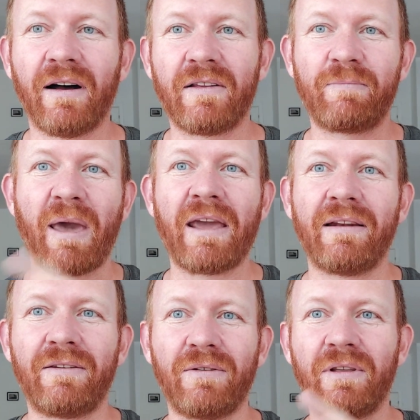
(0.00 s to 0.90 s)

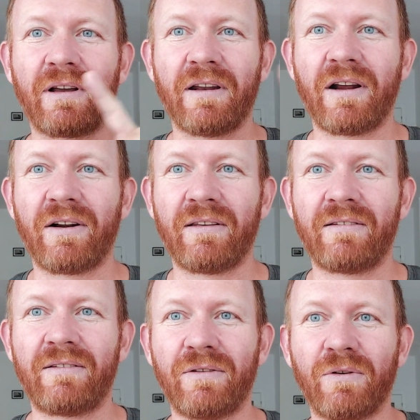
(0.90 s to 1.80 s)
Spain to the
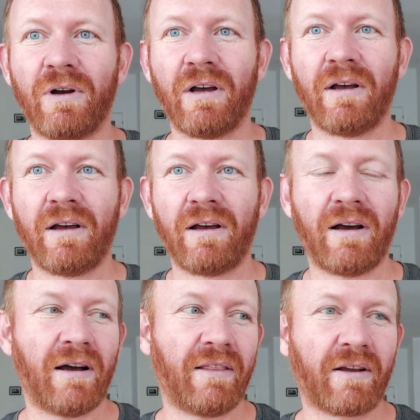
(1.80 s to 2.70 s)
Canaries to
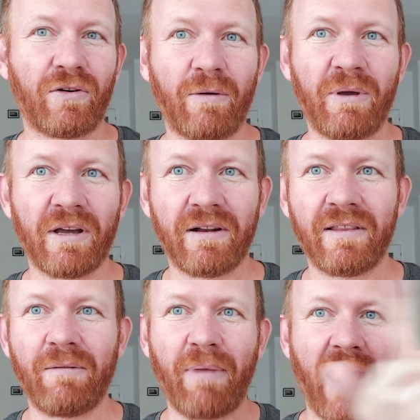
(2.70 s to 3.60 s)
the Caribbean and
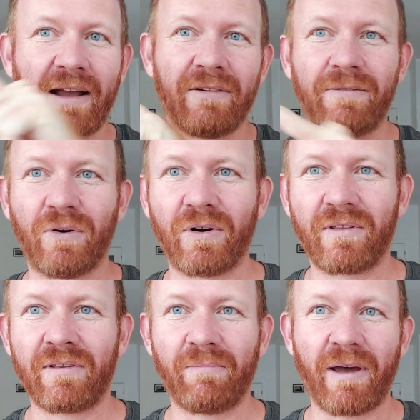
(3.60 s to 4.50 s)
then back and
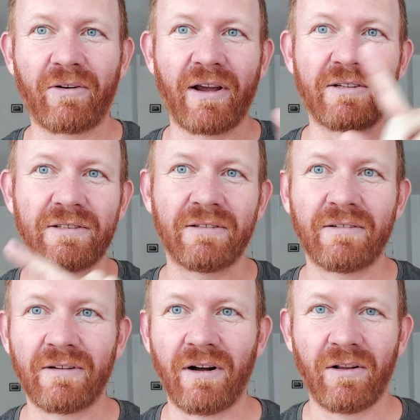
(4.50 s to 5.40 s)
forth
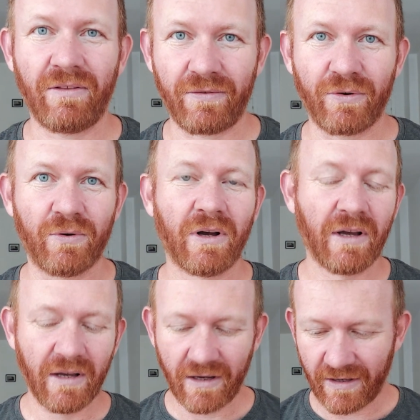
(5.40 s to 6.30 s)
migration all through
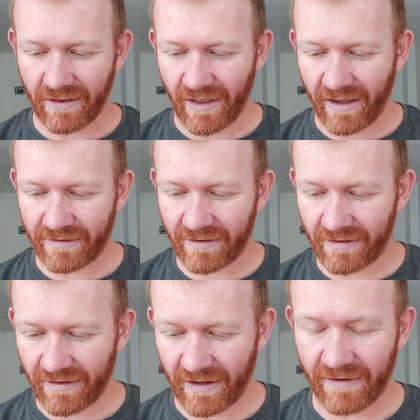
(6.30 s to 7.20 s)
the last
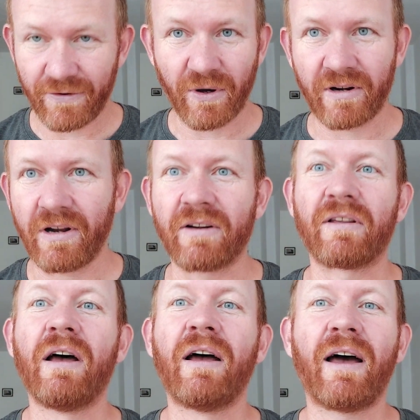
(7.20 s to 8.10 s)
few hundred
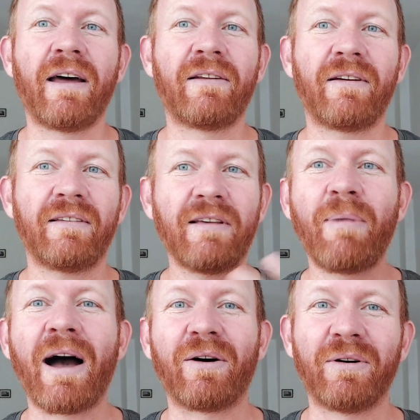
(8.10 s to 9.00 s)
years. And
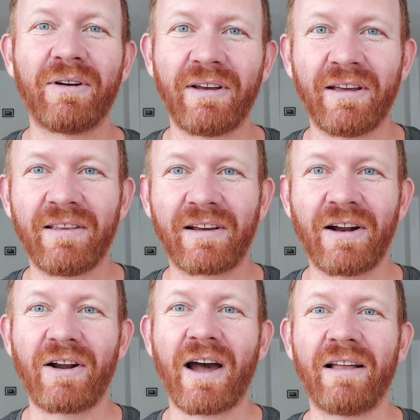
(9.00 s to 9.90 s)
somehow, in the
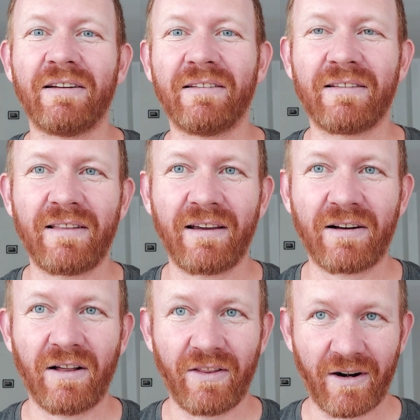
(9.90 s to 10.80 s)
Canary Islands, they
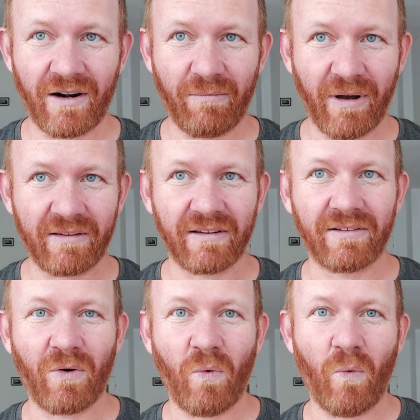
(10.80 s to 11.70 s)
call their buses
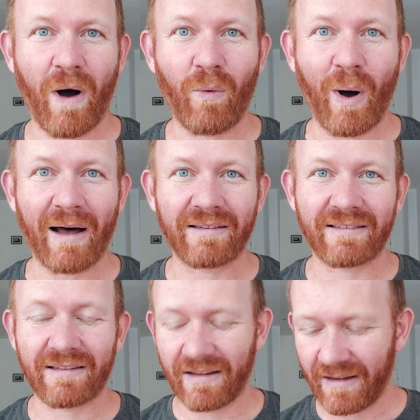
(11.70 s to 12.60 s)
wawas.